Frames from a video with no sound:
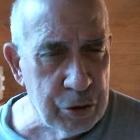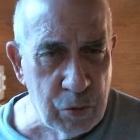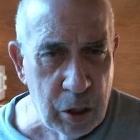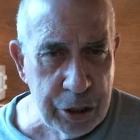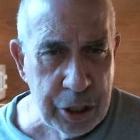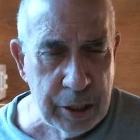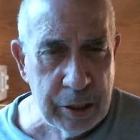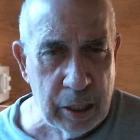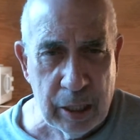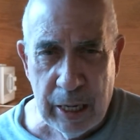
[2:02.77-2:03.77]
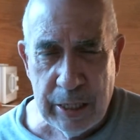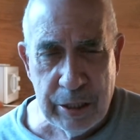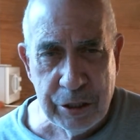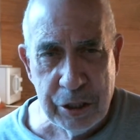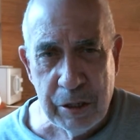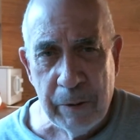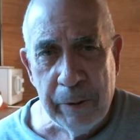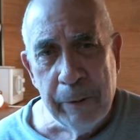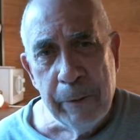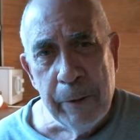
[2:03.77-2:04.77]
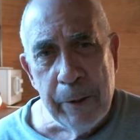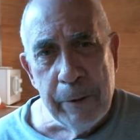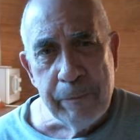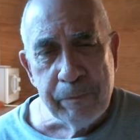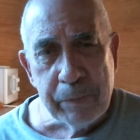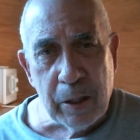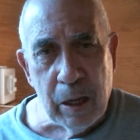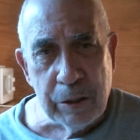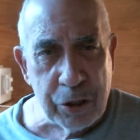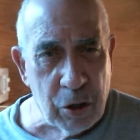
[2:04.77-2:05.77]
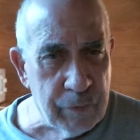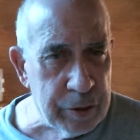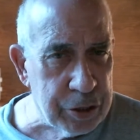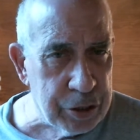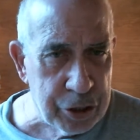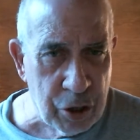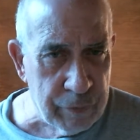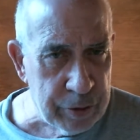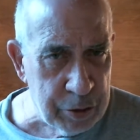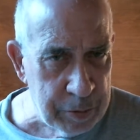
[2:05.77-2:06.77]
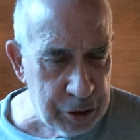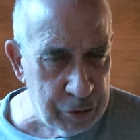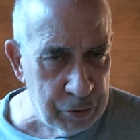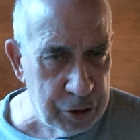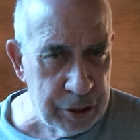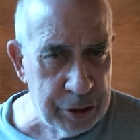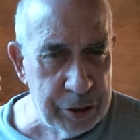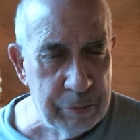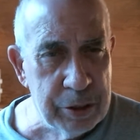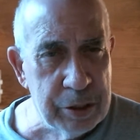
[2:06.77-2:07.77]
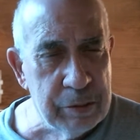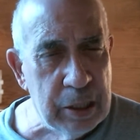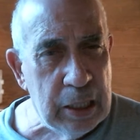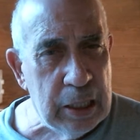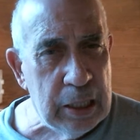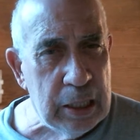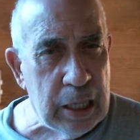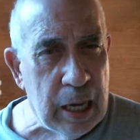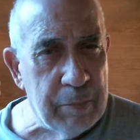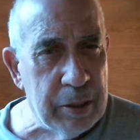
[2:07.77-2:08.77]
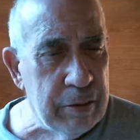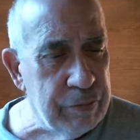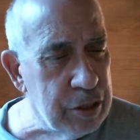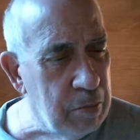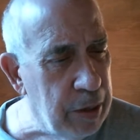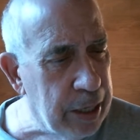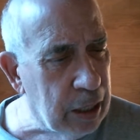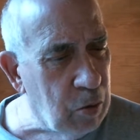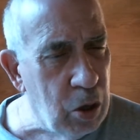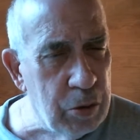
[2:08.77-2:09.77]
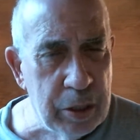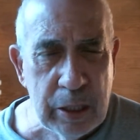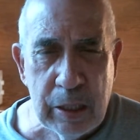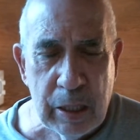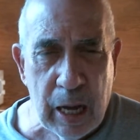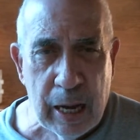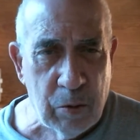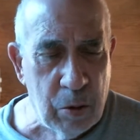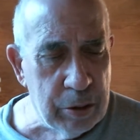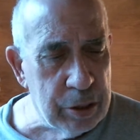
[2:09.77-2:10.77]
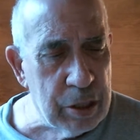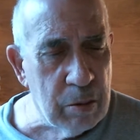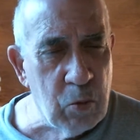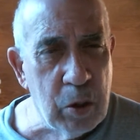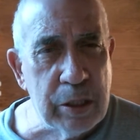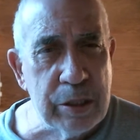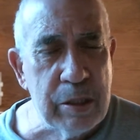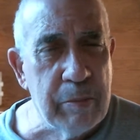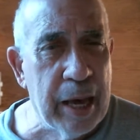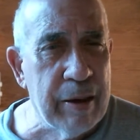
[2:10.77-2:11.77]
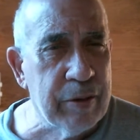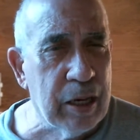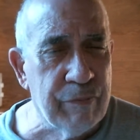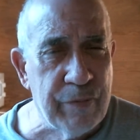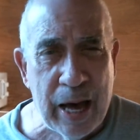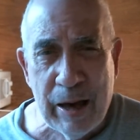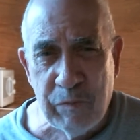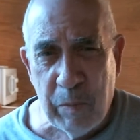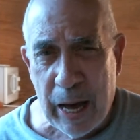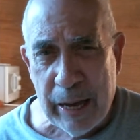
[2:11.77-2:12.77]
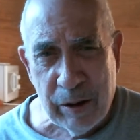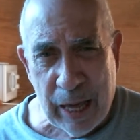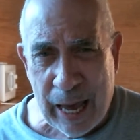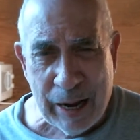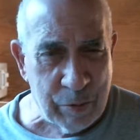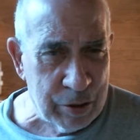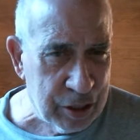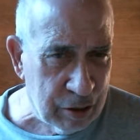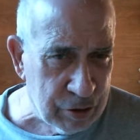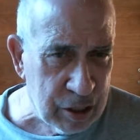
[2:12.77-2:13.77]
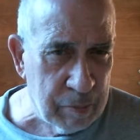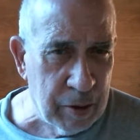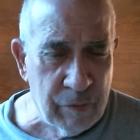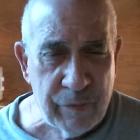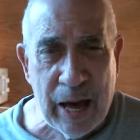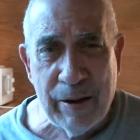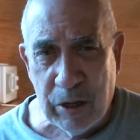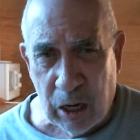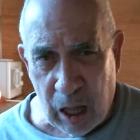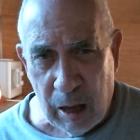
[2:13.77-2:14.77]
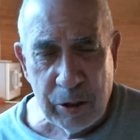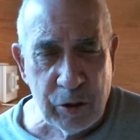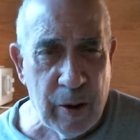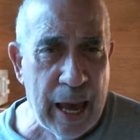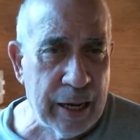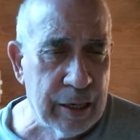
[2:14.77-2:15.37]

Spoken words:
rushing the latest surface-to-surface missile systems. I believe I quoted someone as them having a 5-mile accuracy or something, or 5-kilometer